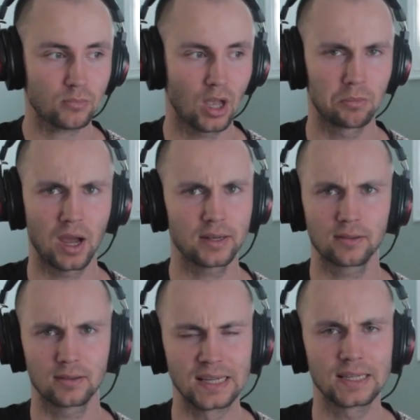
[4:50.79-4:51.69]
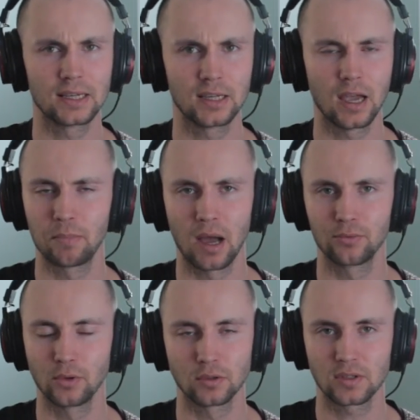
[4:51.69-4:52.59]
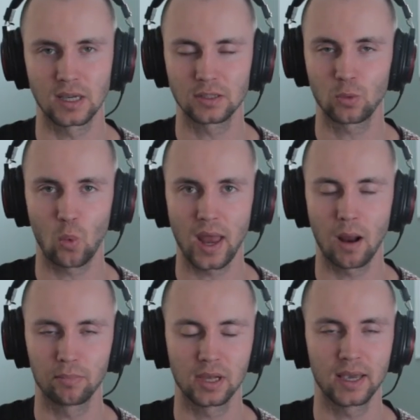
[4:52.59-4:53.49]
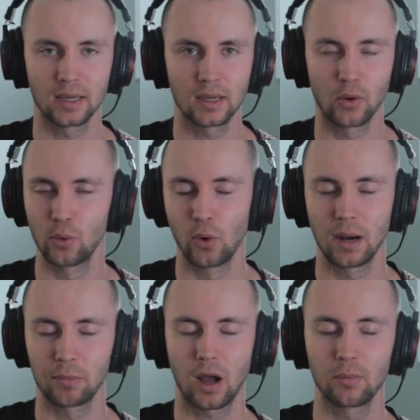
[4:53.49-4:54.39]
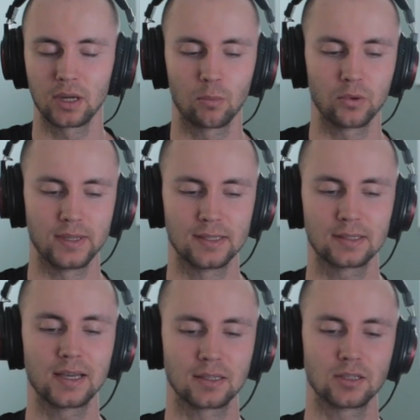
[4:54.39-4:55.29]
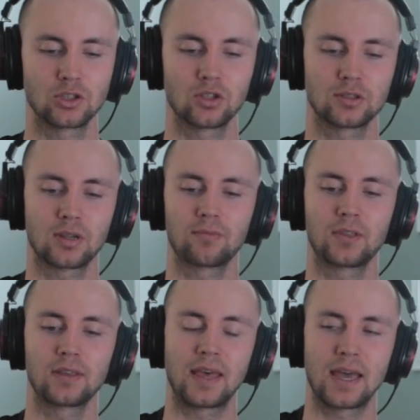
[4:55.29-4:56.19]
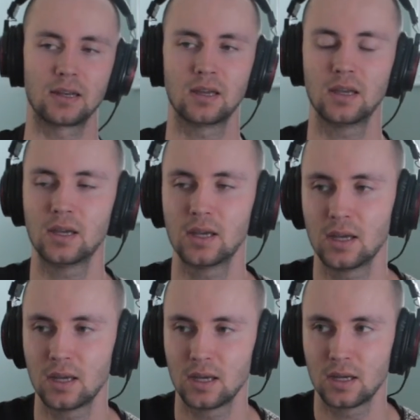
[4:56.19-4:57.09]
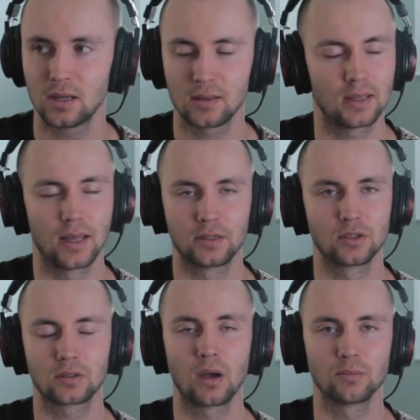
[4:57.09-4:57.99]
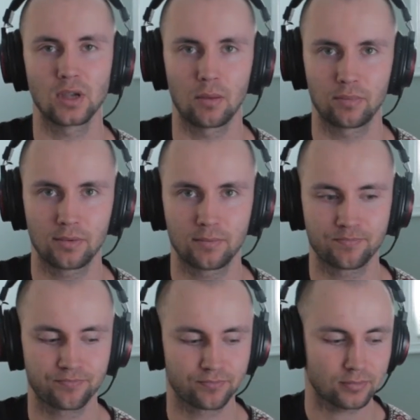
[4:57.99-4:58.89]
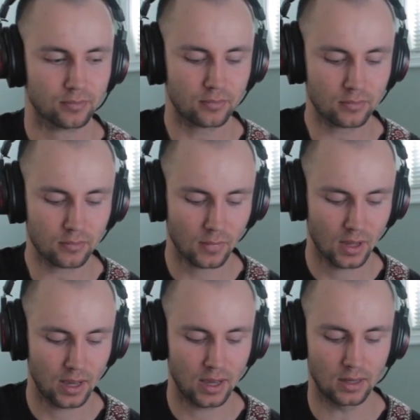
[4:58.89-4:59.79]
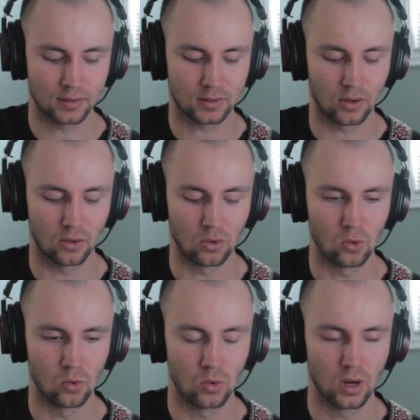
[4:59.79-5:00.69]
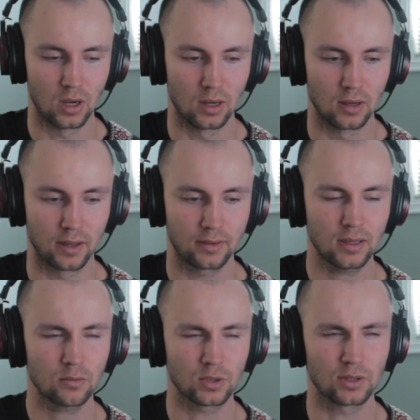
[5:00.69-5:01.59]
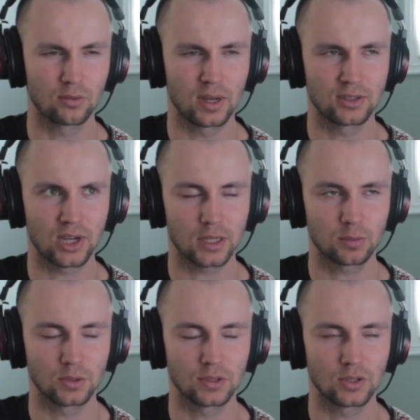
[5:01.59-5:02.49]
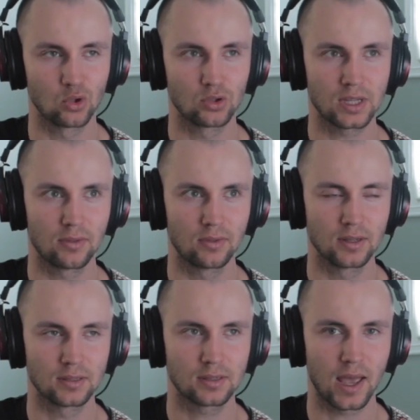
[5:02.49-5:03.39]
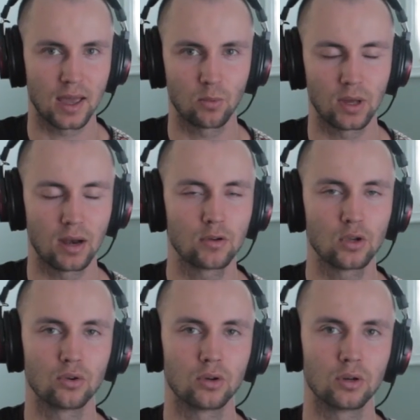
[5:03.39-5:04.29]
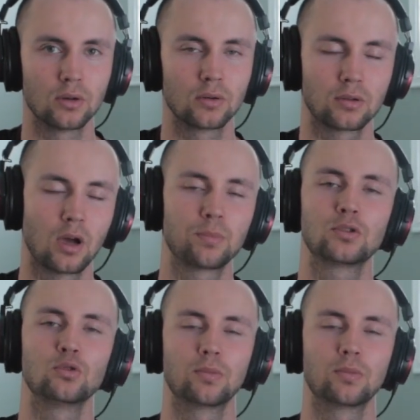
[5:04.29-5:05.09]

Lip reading: I'm not thinking about those things when I'm playing or when I'm coming up with these licks. It's just something that just comes up. And so I think there was a great jazz musician who said this, that whenever you're up to